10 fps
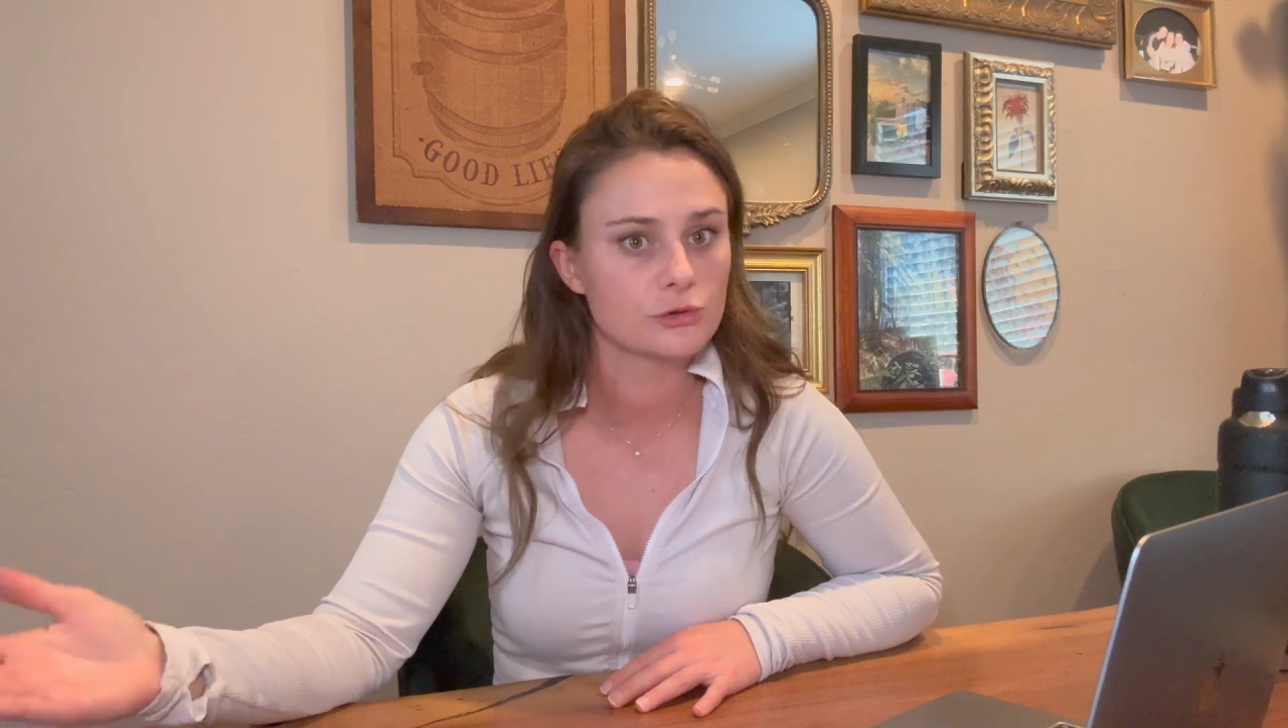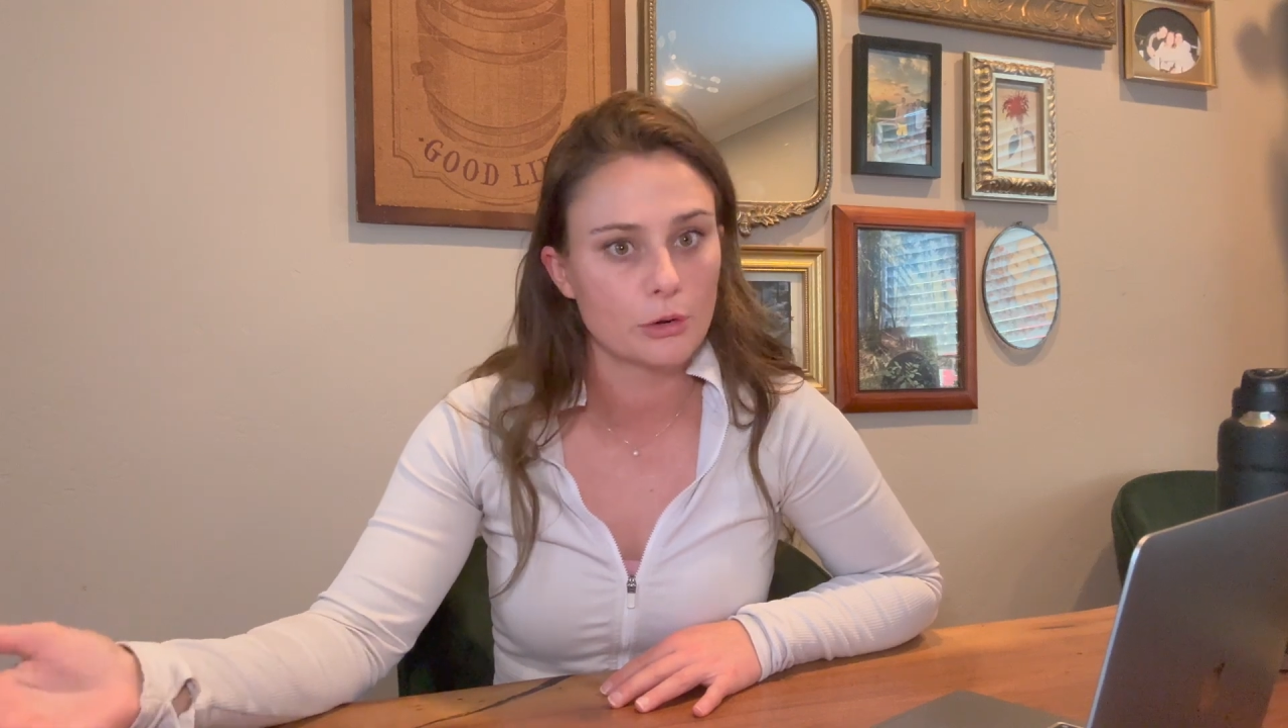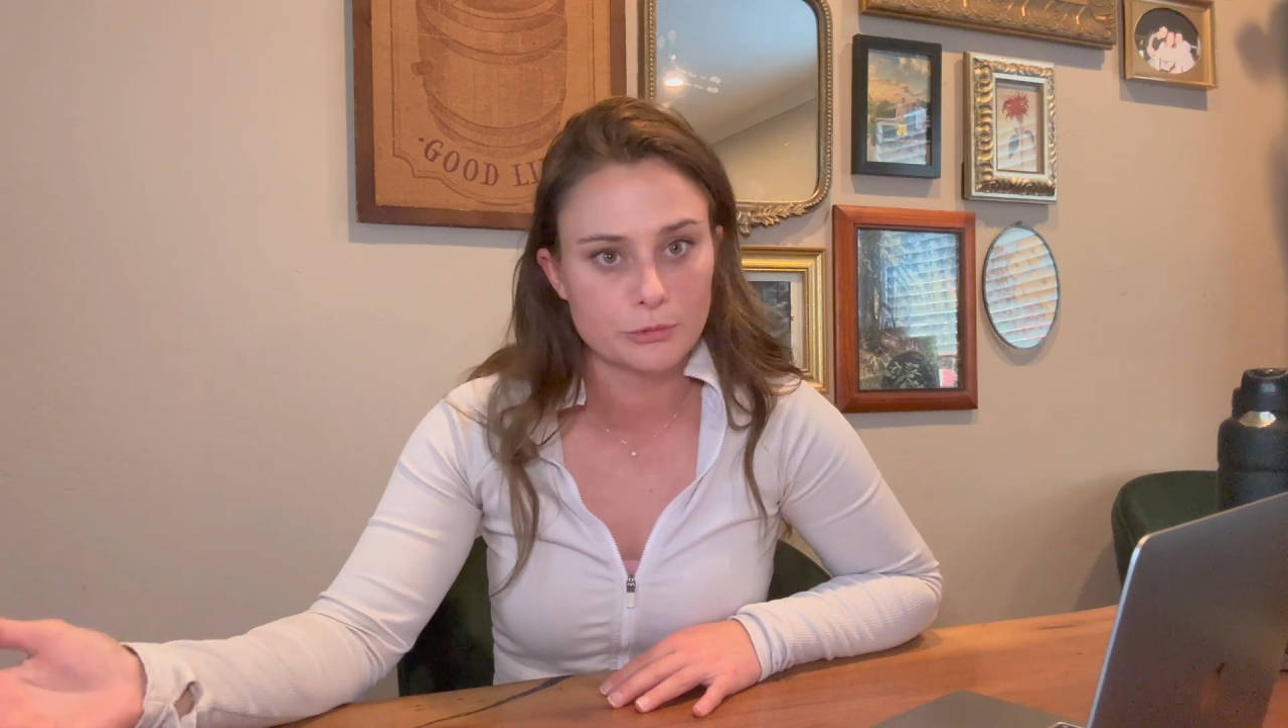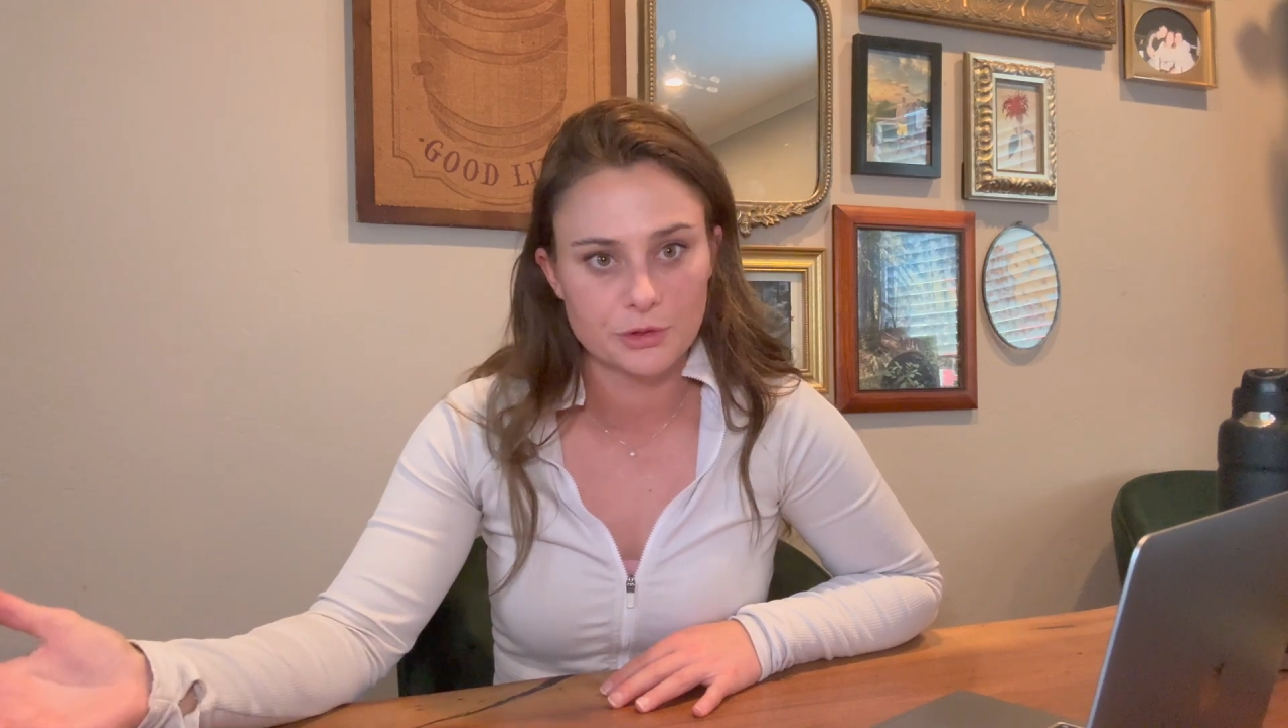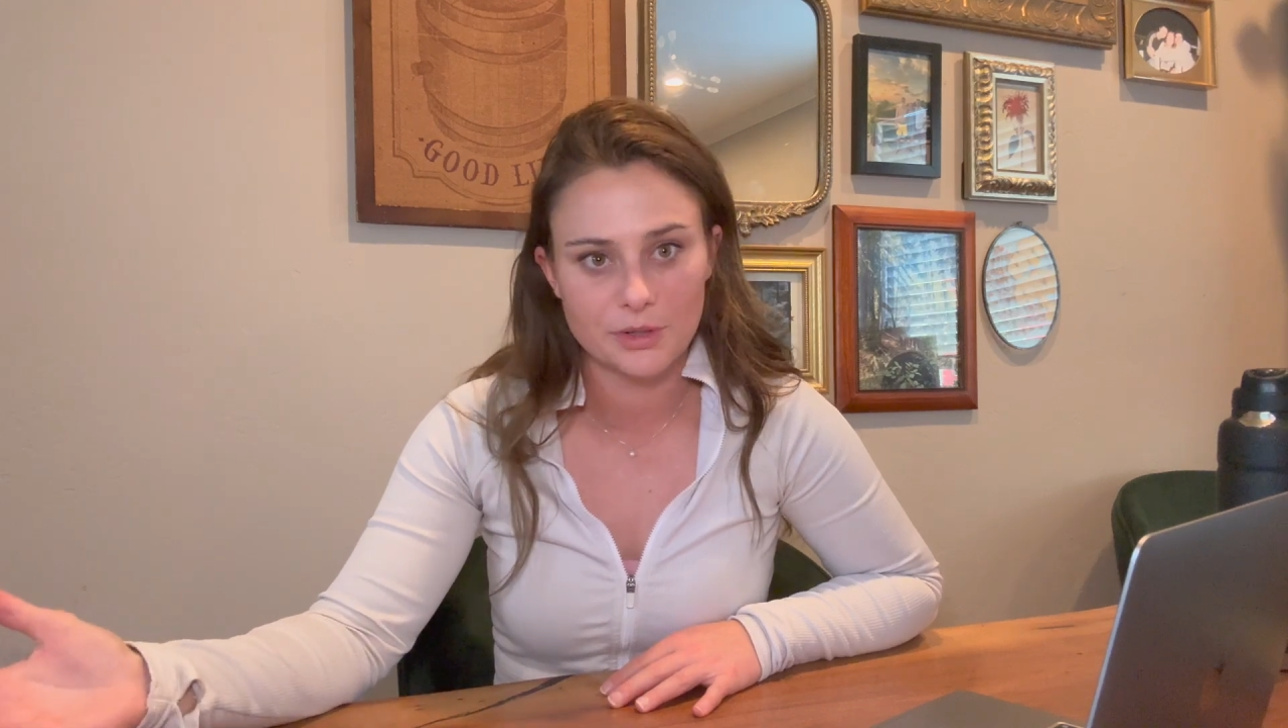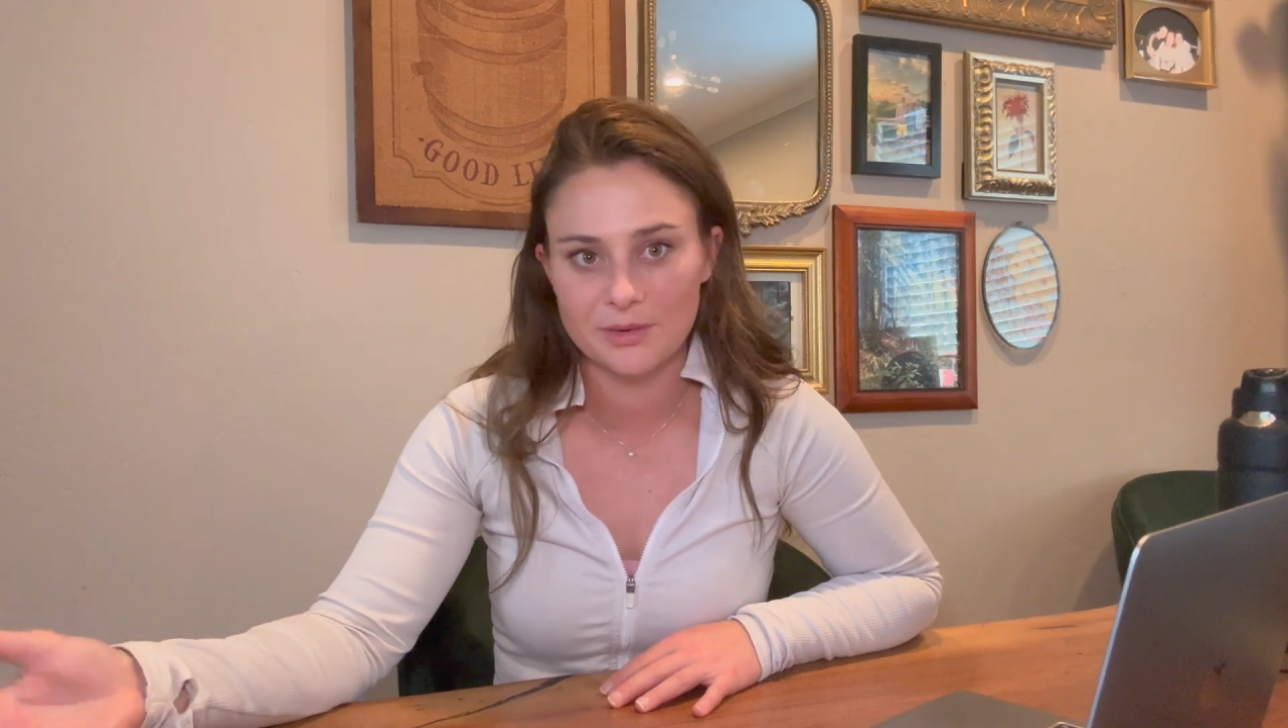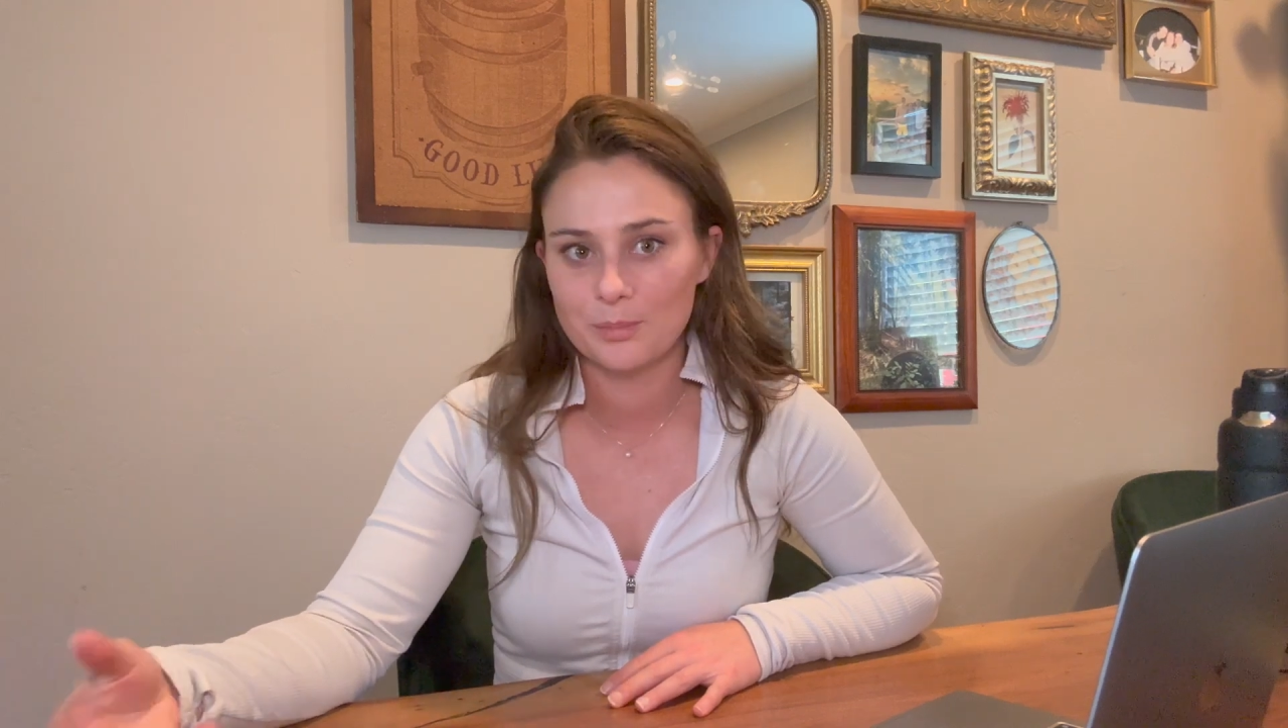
don't do it.